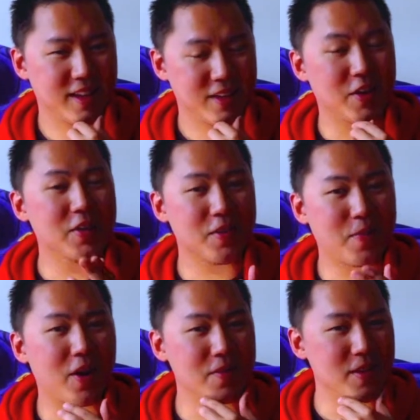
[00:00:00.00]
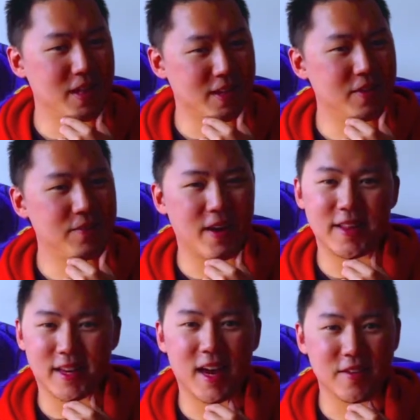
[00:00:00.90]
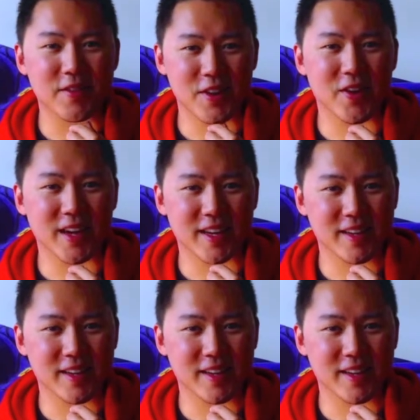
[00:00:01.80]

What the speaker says: there is a part of me that still finds it kind of annoying,